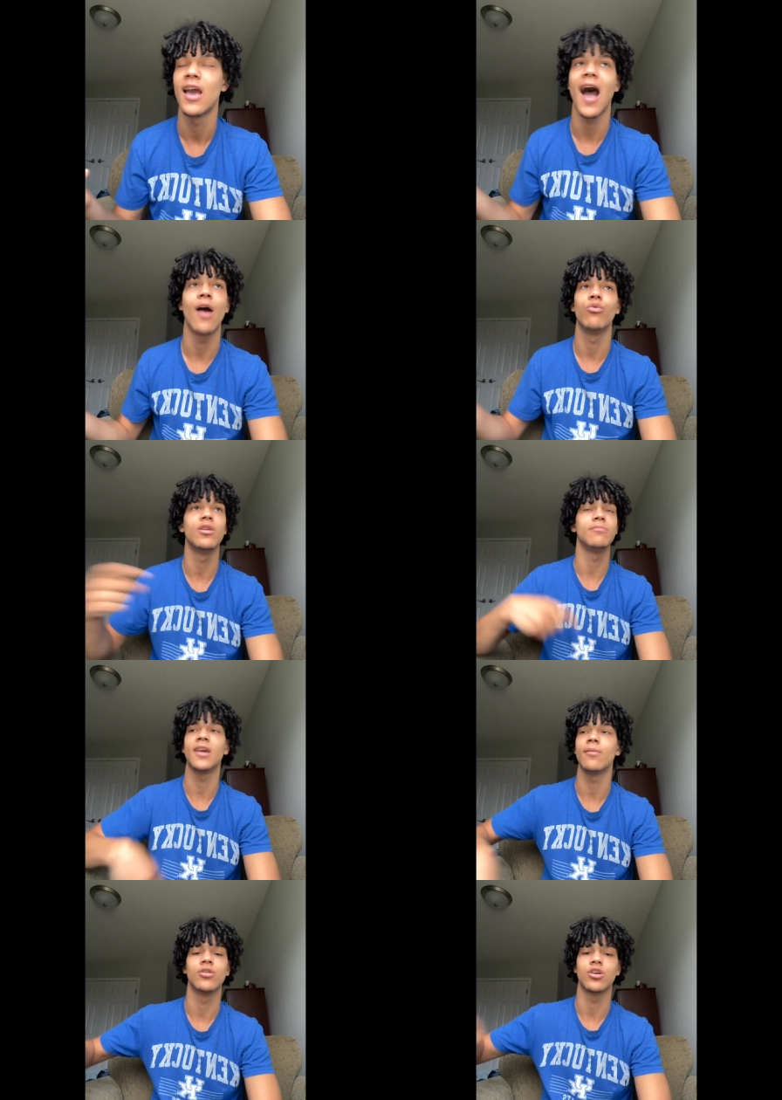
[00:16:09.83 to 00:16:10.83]
I wouldn't be
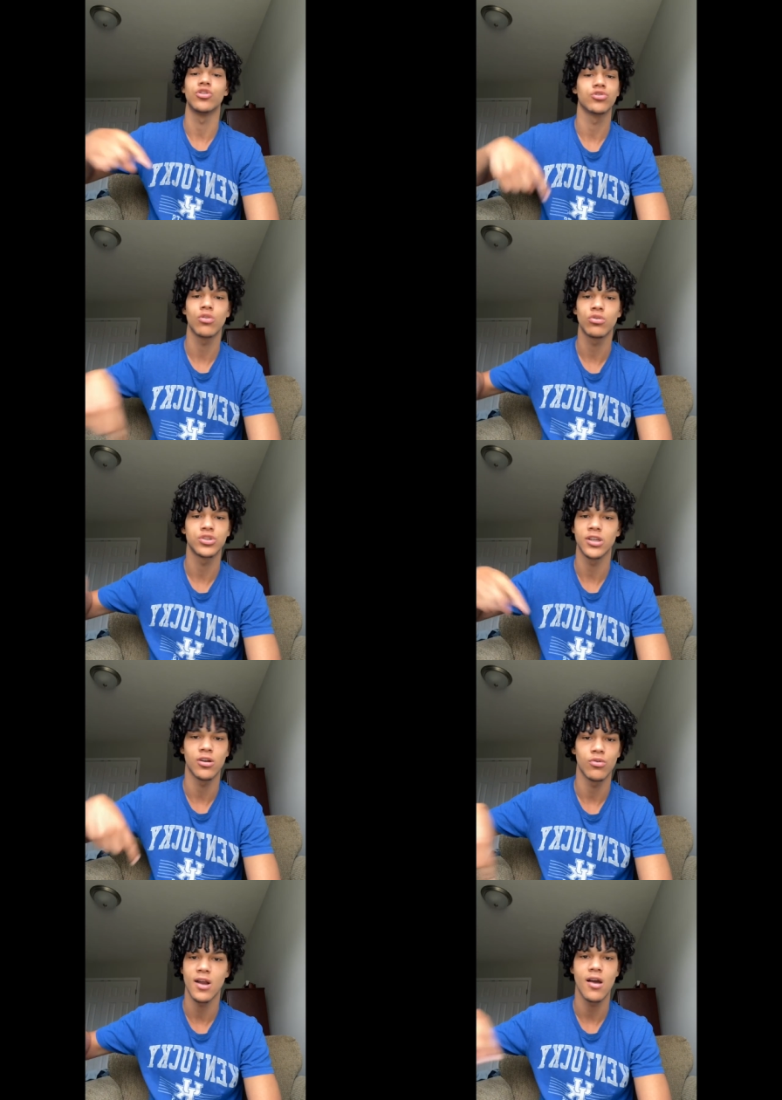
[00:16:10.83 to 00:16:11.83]
able to control shit
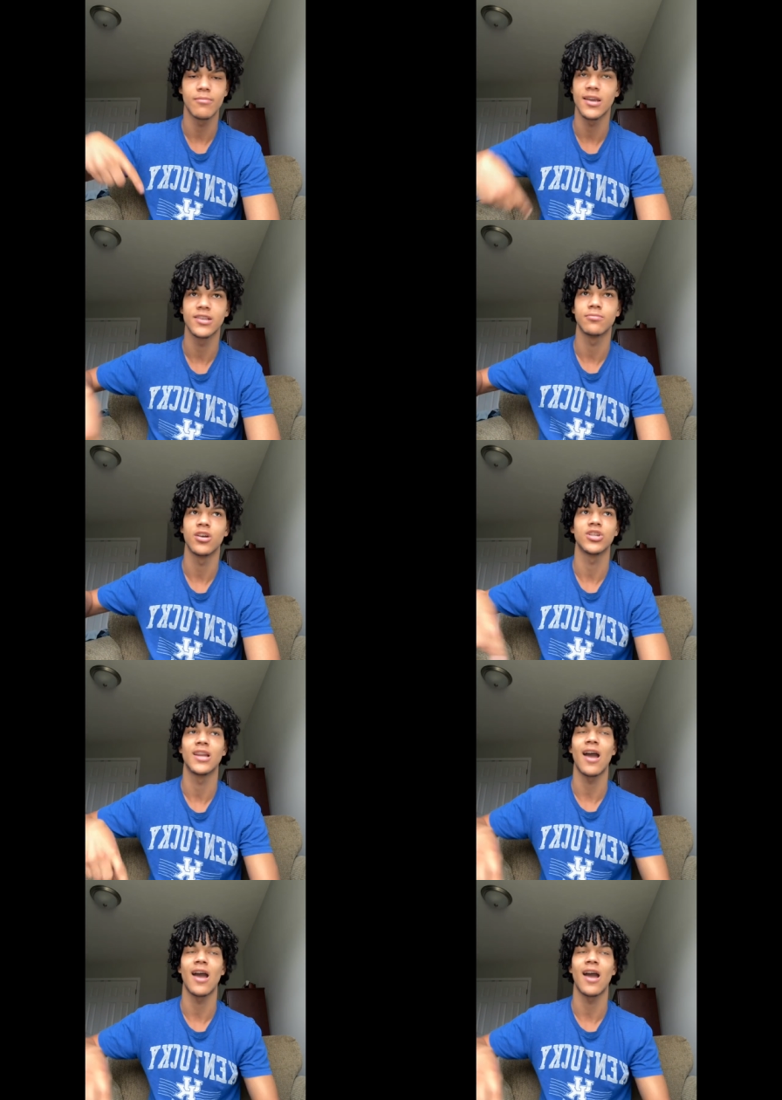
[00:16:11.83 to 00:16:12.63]
around me as much. And